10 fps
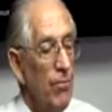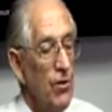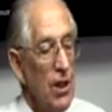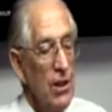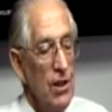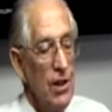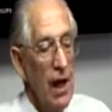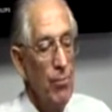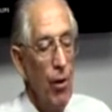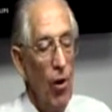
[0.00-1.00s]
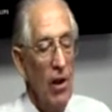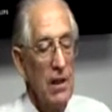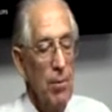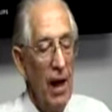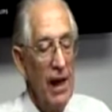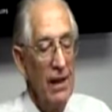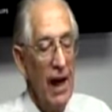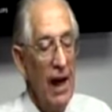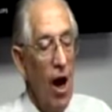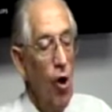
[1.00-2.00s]
Jesus had Paul explain
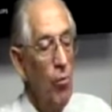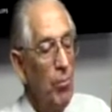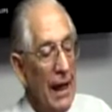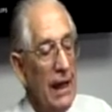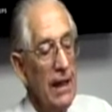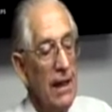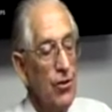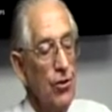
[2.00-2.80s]
that obedience